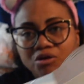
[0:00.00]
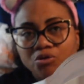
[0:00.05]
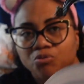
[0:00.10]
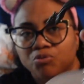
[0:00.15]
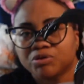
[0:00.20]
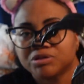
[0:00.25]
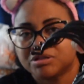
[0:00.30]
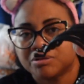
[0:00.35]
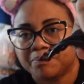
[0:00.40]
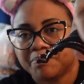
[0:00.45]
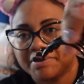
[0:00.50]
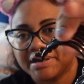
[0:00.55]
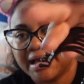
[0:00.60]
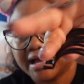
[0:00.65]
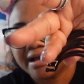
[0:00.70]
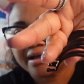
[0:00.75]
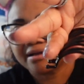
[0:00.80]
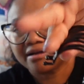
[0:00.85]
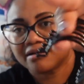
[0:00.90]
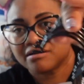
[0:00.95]
with the
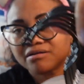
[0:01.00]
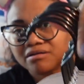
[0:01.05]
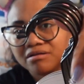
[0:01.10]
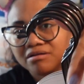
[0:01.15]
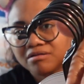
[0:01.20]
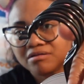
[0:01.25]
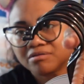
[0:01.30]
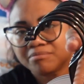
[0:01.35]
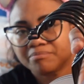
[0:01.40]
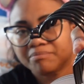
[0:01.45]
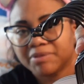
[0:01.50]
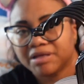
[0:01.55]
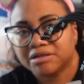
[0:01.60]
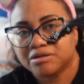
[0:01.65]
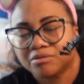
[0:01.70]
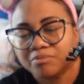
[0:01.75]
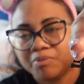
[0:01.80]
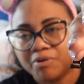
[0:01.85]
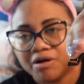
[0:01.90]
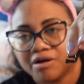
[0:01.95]
black
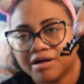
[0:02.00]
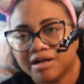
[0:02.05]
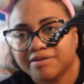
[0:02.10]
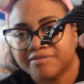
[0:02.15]
metal part.